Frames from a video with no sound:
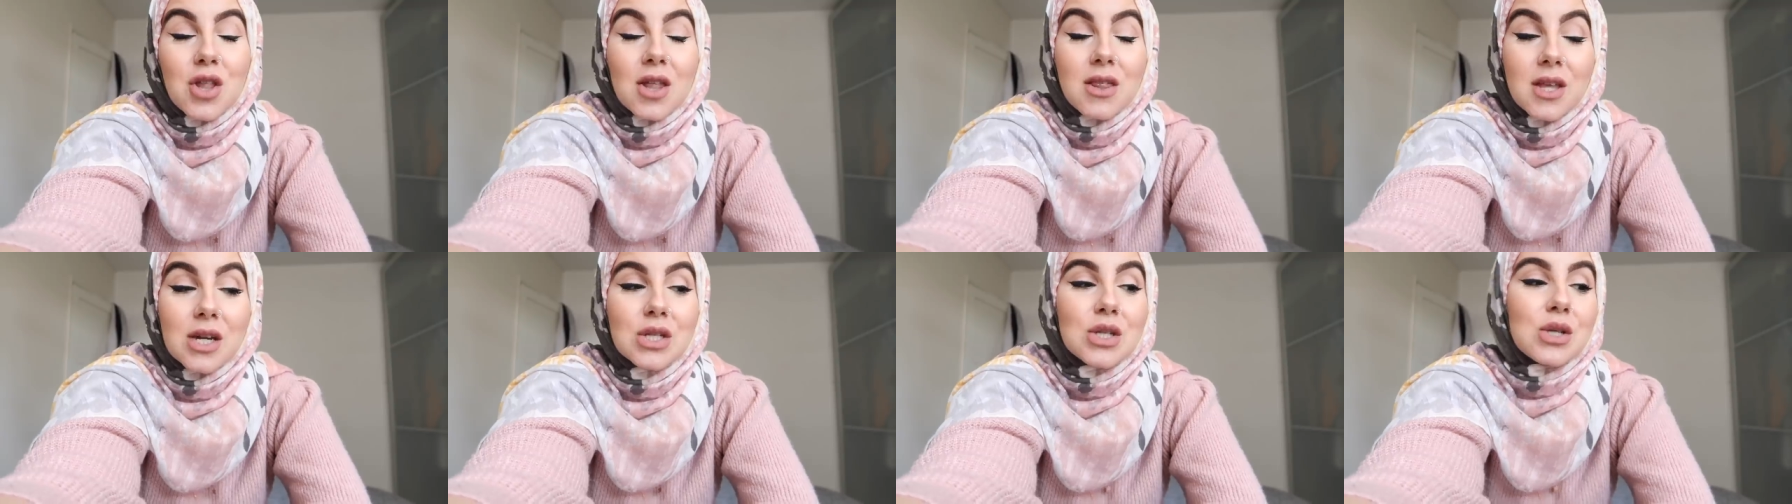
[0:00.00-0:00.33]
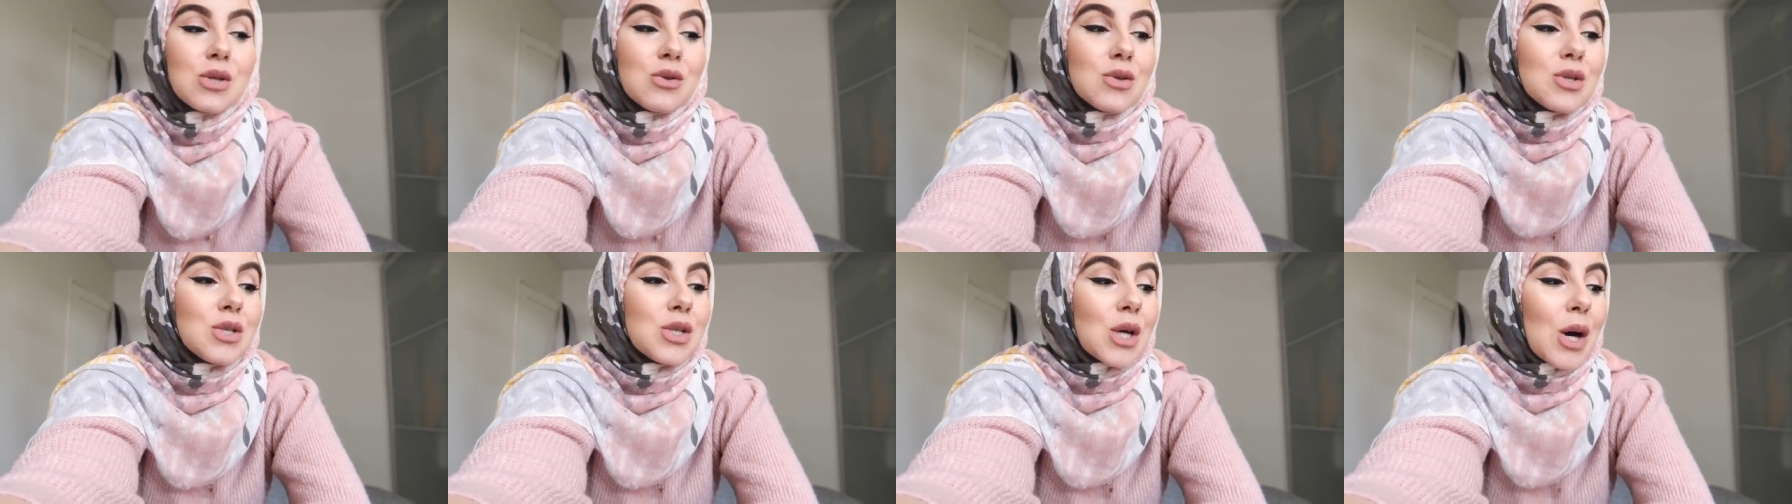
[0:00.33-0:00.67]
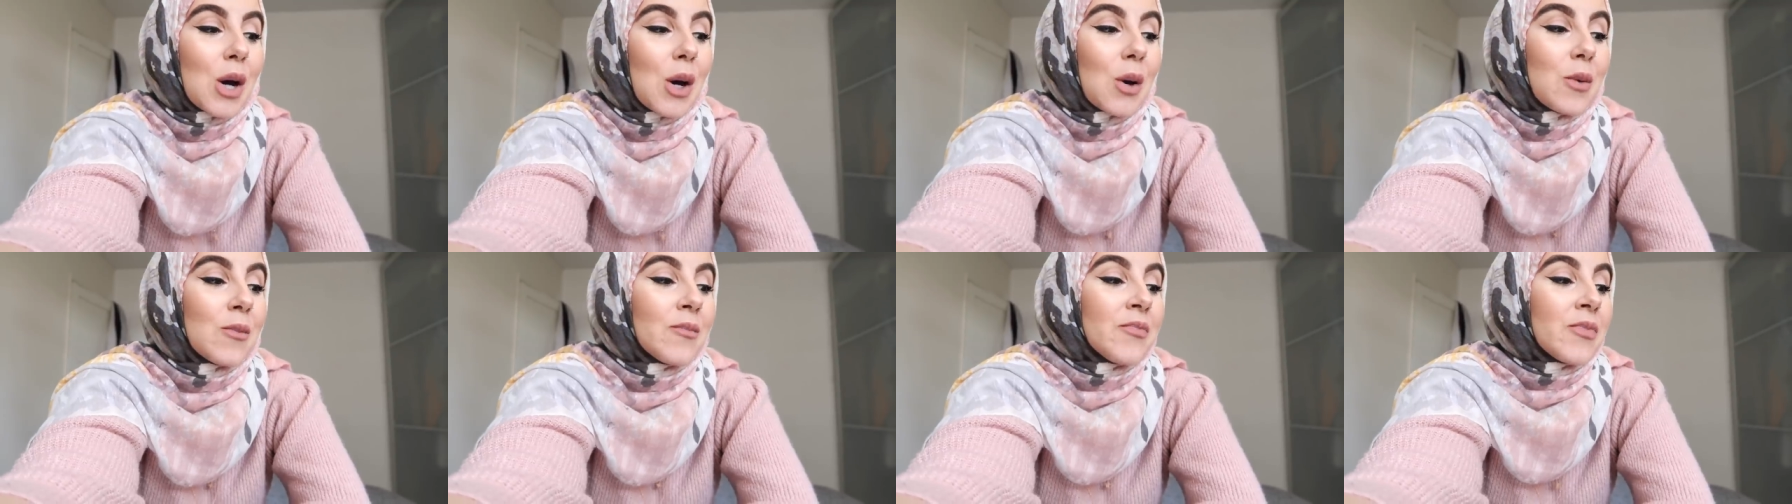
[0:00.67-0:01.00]
that they do.
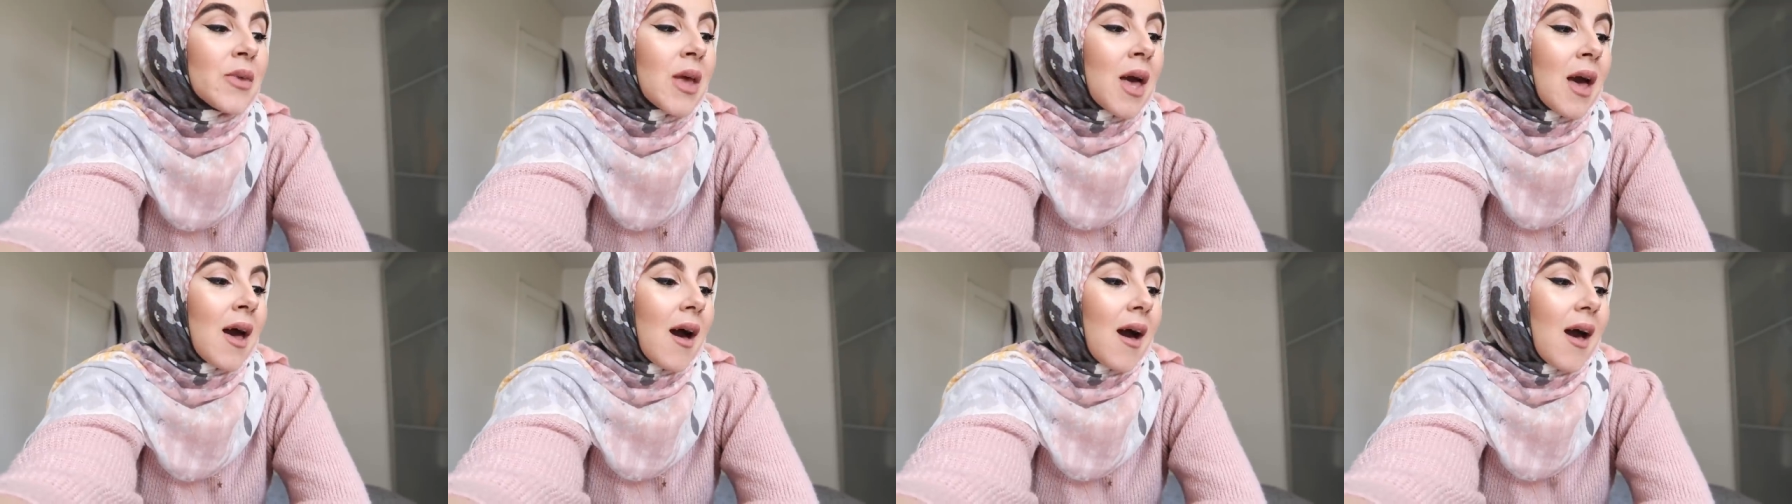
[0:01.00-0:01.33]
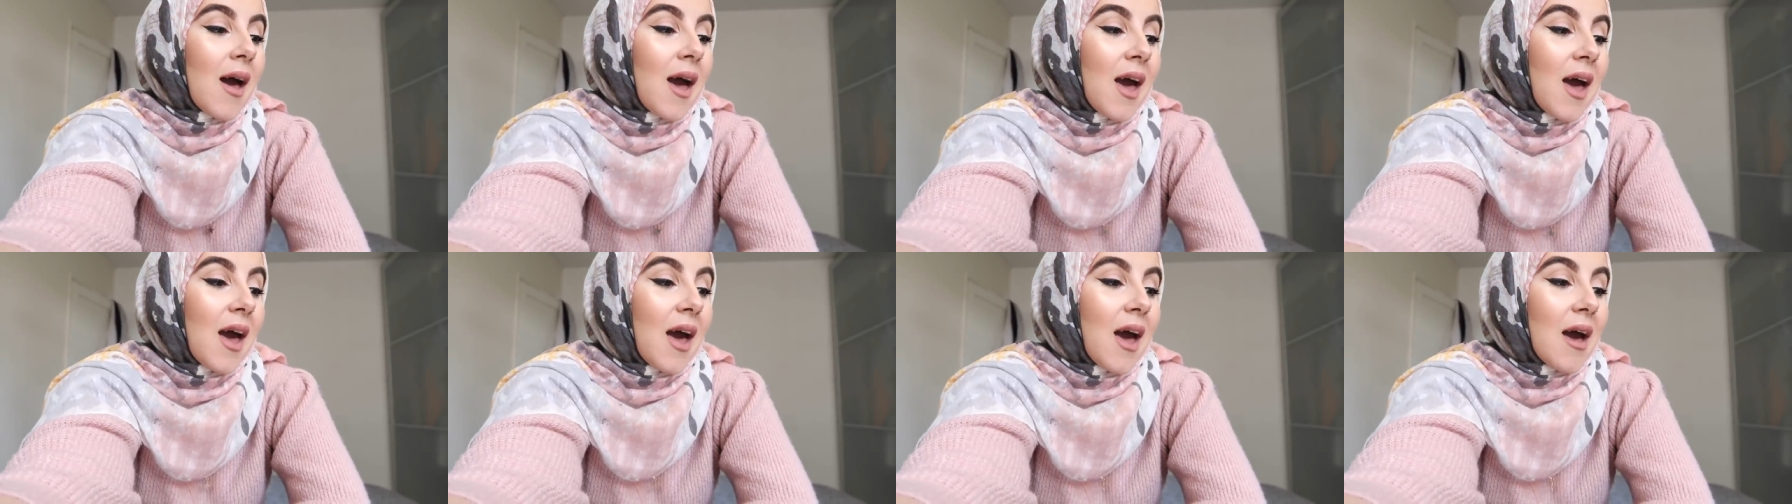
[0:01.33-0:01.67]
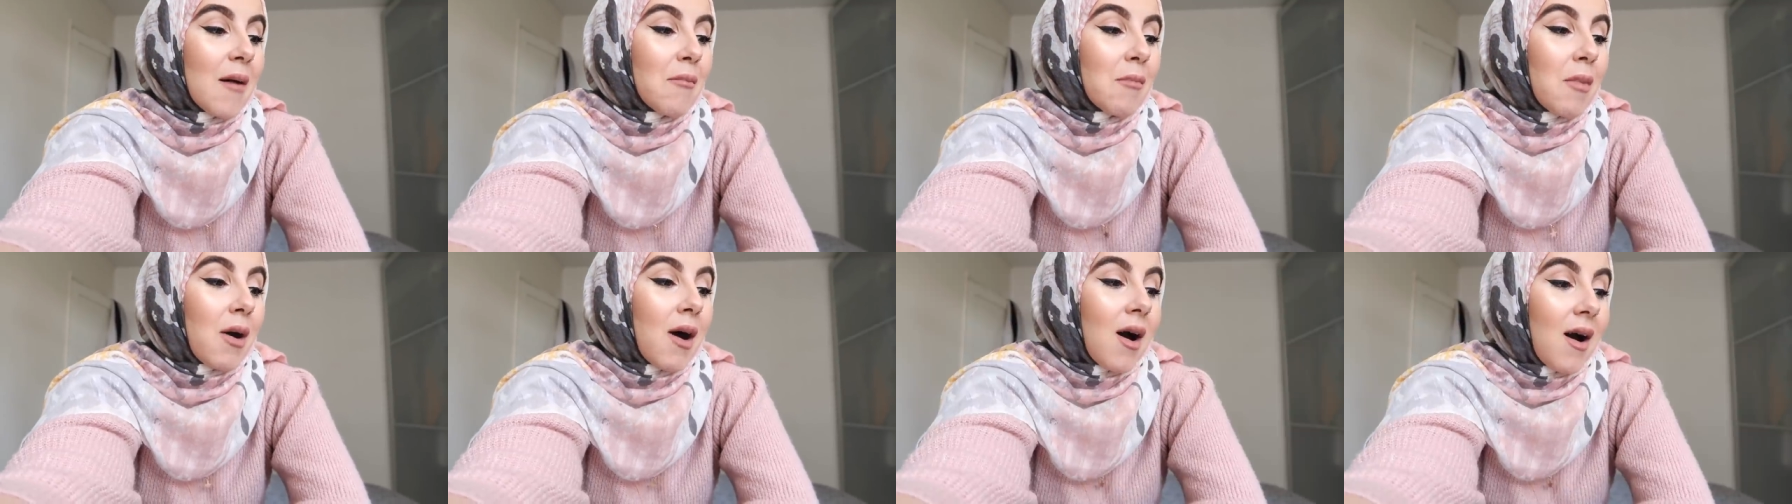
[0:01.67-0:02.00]
So
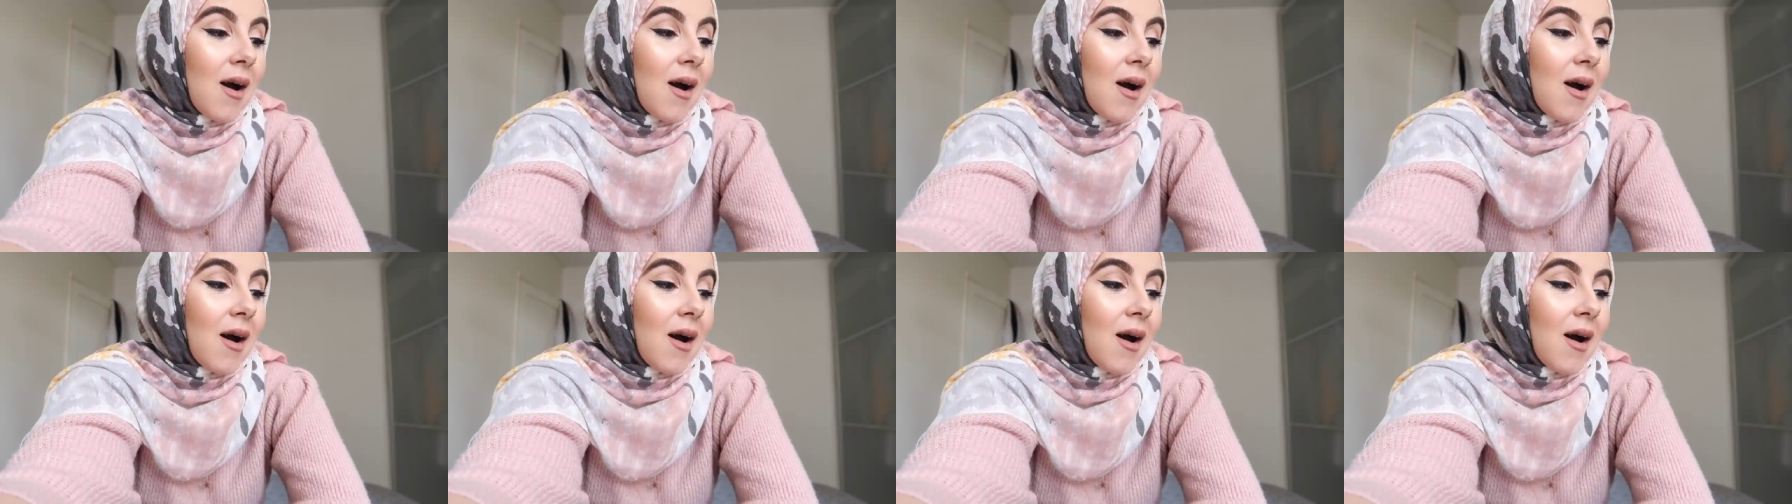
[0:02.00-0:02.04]
Um,